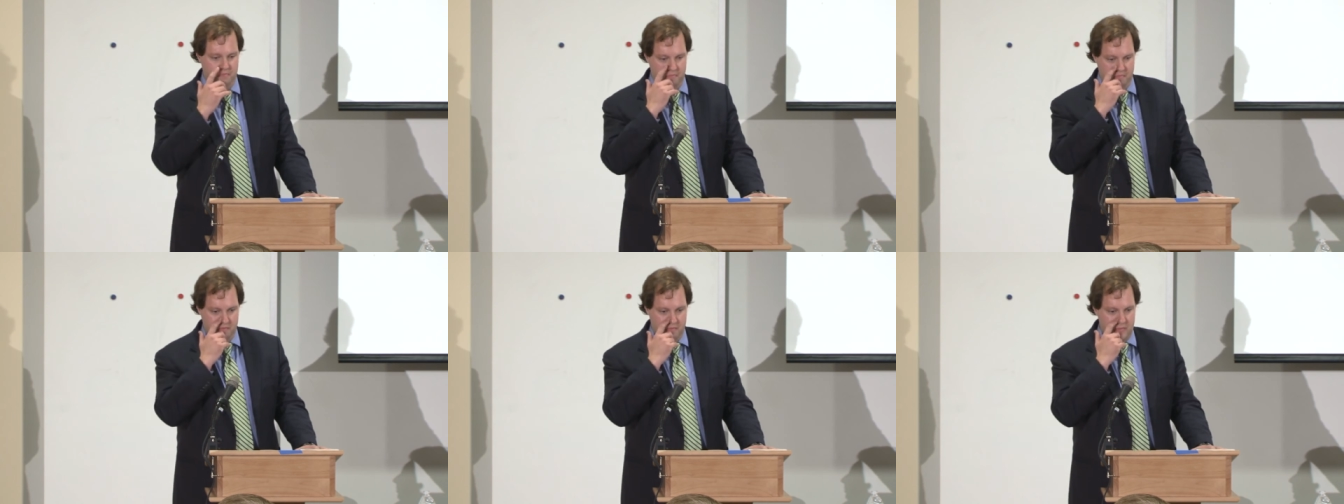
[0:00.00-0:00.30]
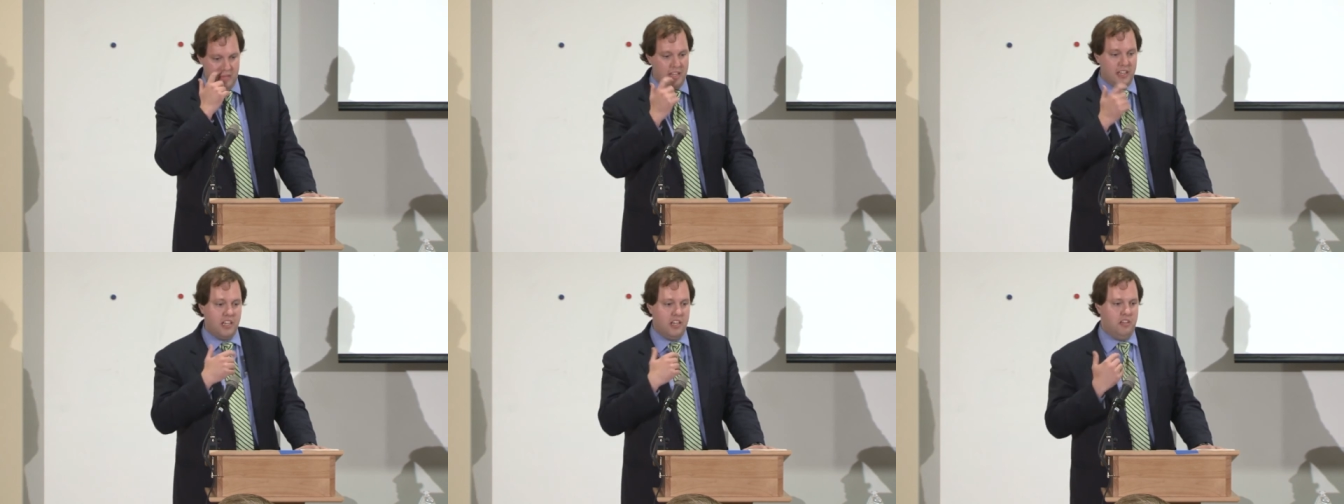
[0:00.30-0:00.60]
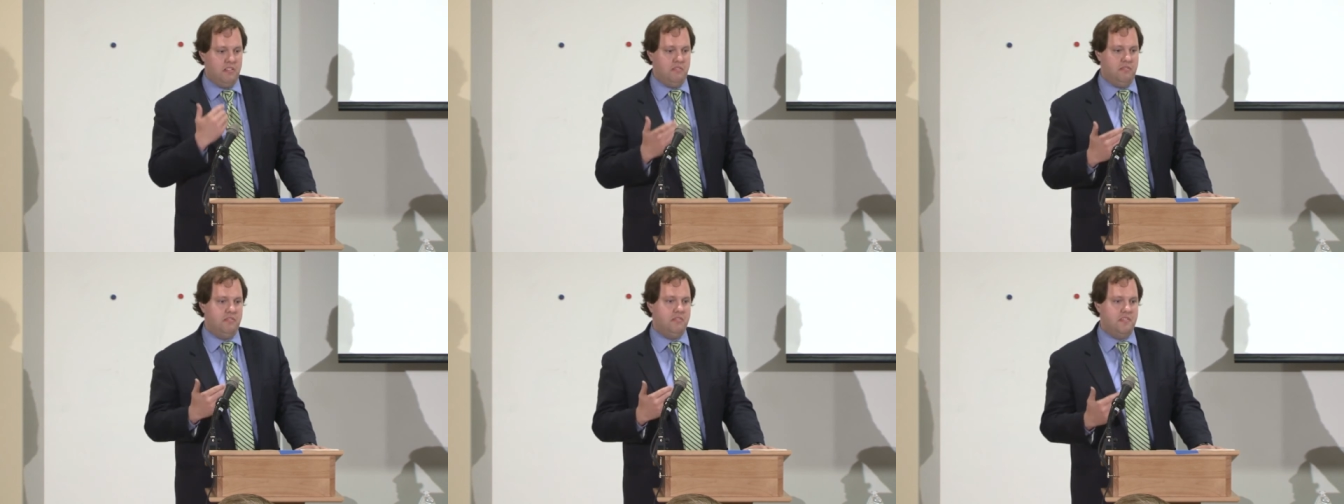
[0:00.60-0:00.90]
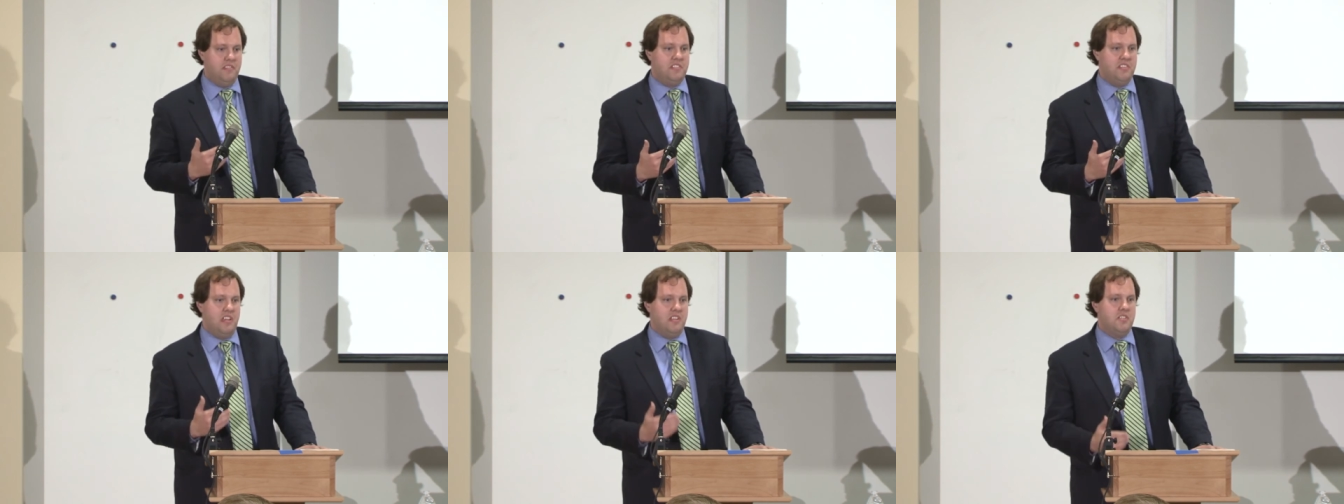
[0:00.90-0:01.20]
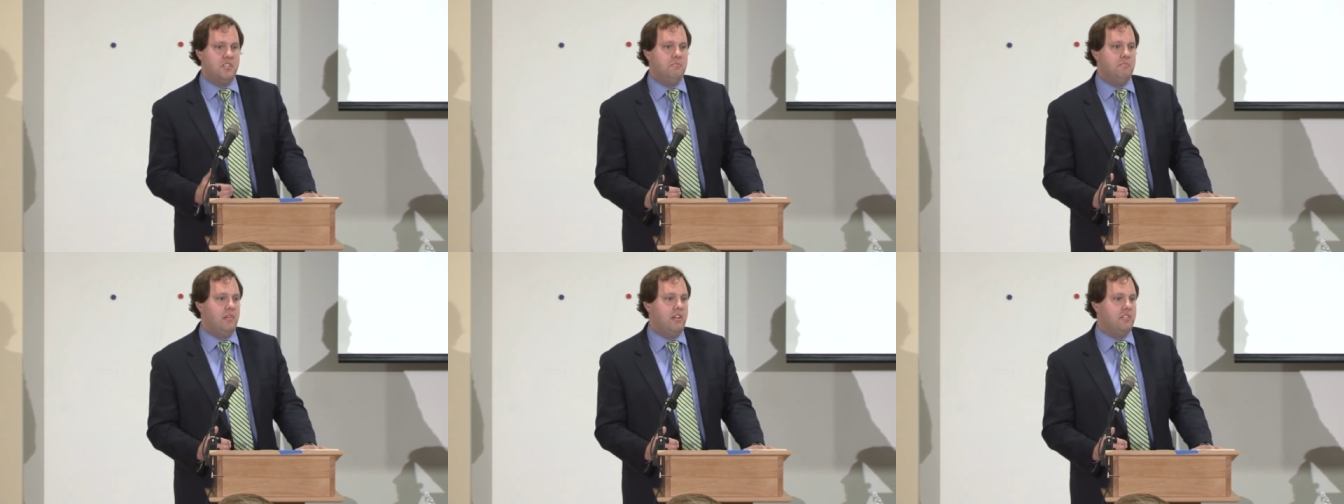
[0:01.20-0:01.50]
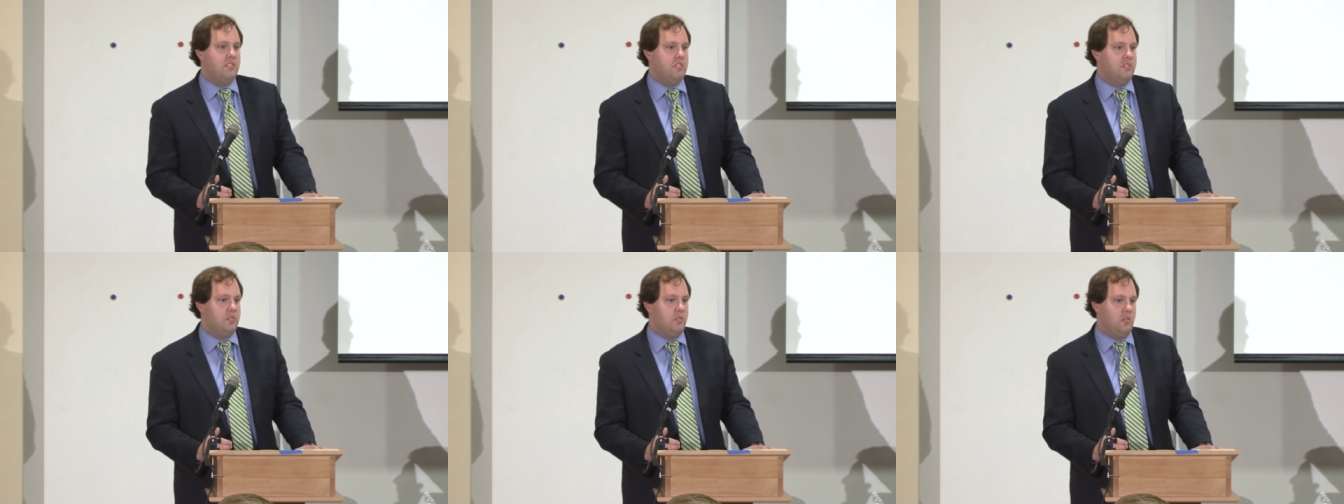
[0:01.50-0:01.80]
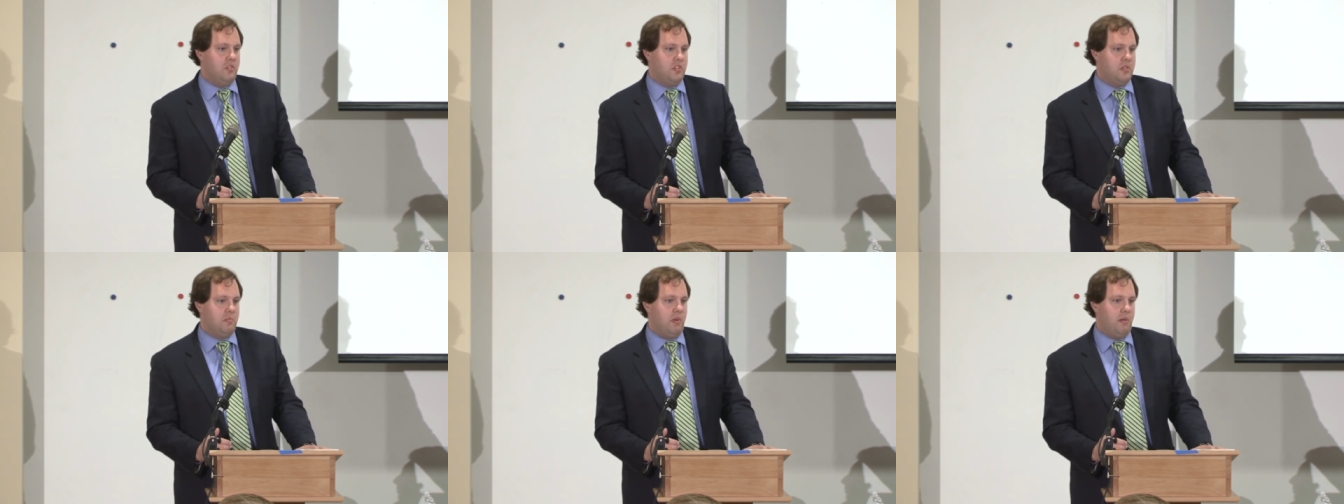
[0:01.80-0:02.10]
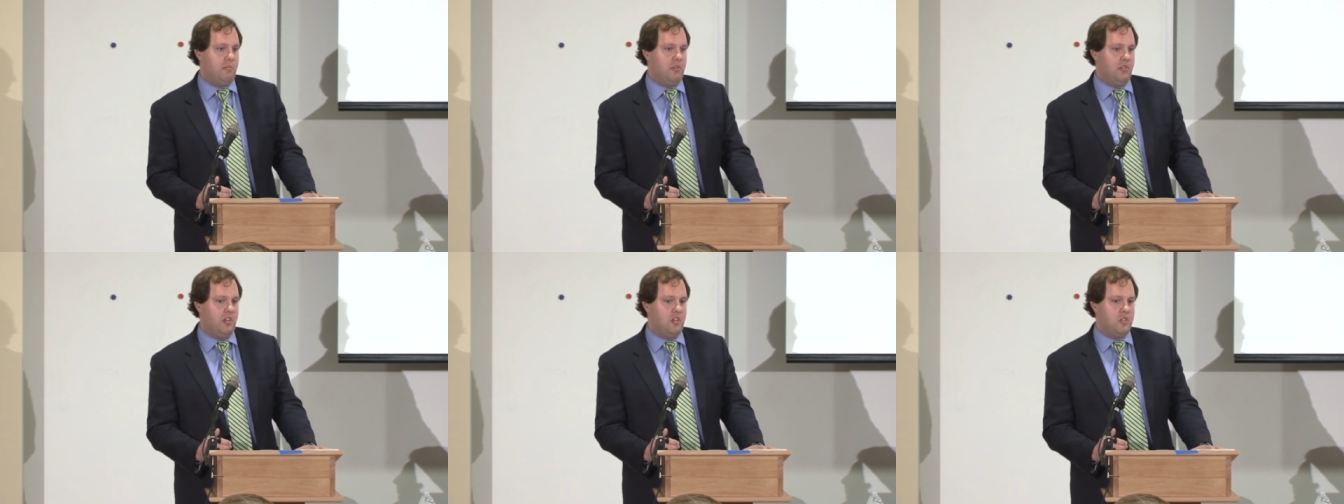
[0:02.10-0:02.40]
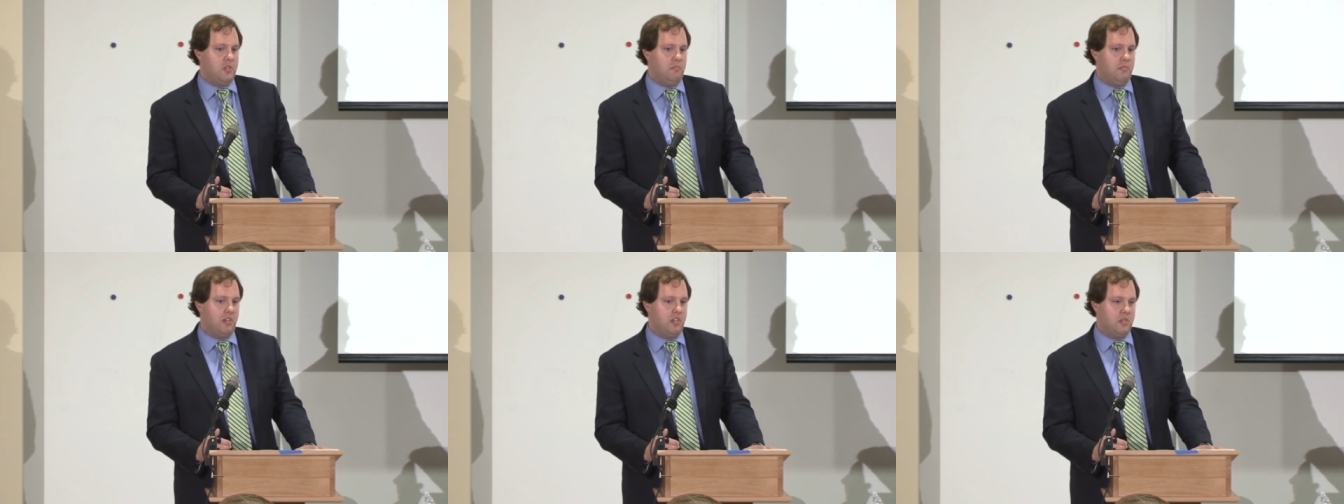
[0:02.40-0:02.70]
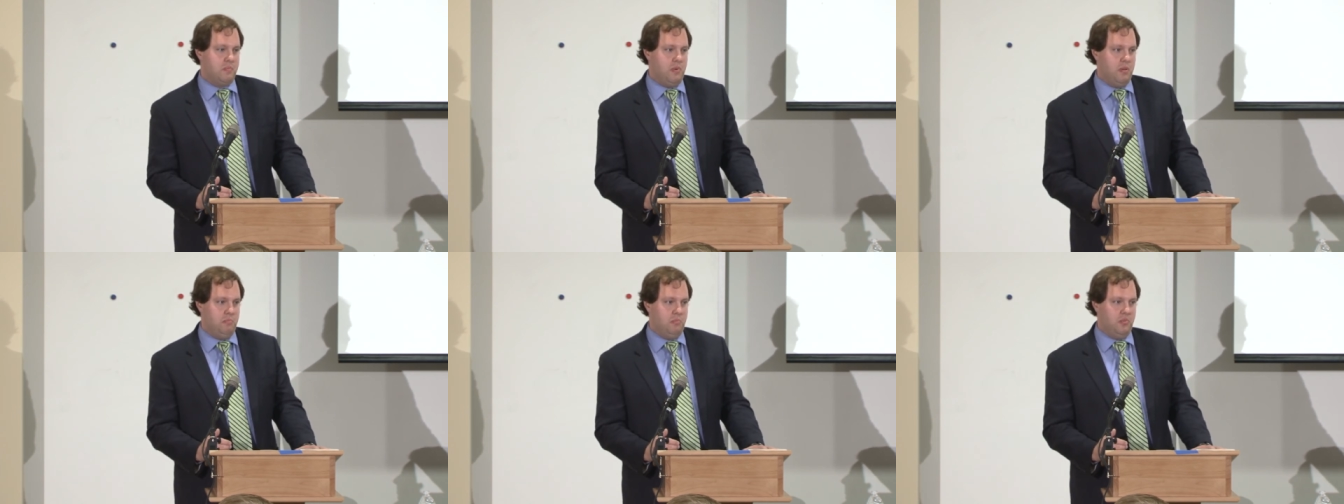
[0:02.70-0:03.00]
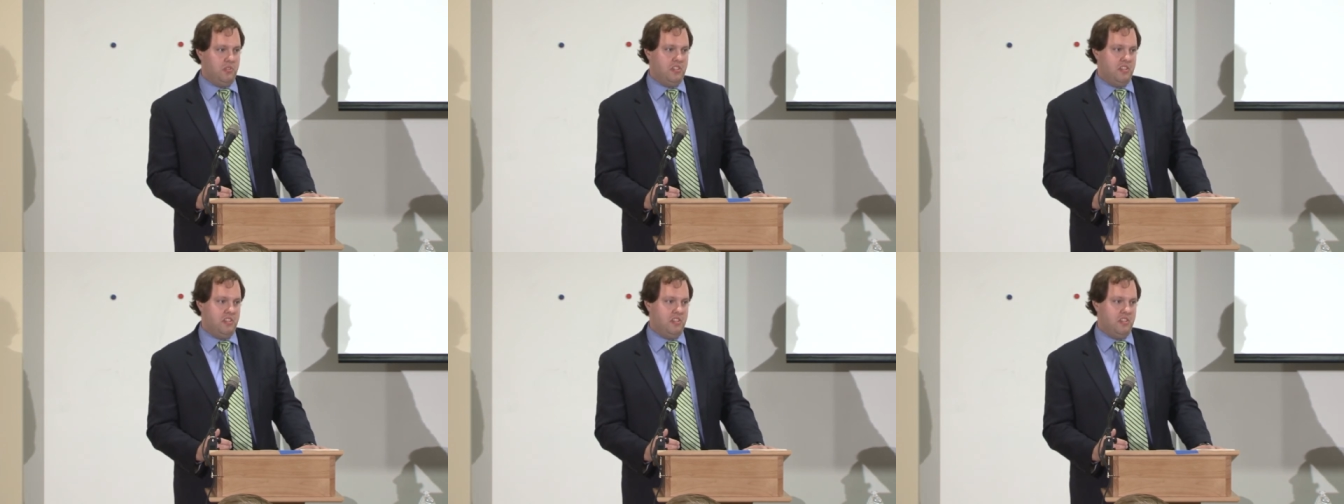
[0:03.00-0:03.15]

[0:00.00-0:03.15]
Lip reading: negative sentiment toward this population because people